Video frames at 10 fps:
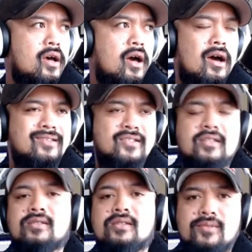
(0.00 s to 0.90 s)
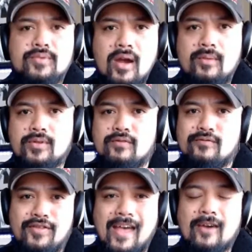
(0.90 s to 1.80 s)
60 subscribers, over
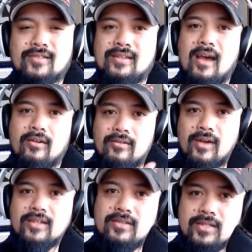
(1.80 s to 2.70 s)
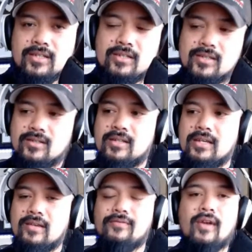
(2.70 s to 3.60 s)
1,000 now. Congratulations to
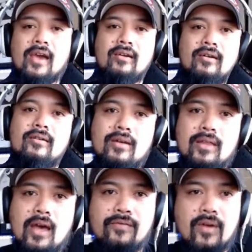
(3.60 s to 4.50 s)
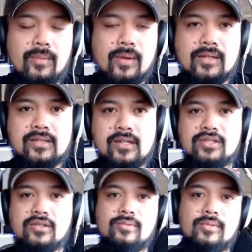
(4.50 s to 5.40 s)
Dean Franco and the FMA
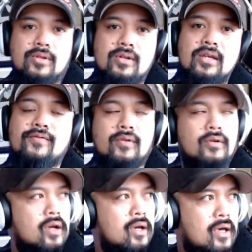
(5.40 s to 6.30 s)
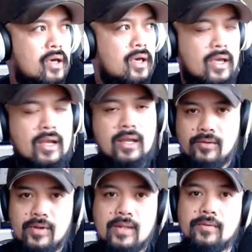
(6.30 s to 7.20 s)
discussion community for hitting a
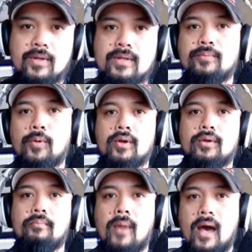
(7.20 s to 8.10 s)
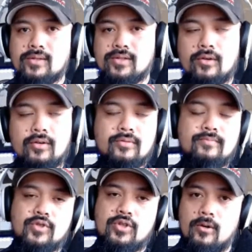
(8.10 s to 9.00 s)
really important milestone.
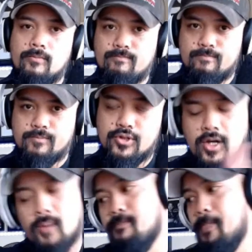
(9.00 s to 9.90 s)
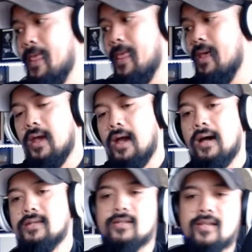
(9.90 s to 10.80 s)
So good job.
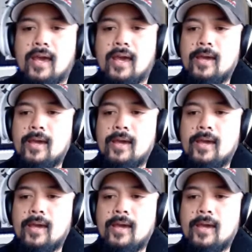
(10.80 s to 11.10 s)
So today,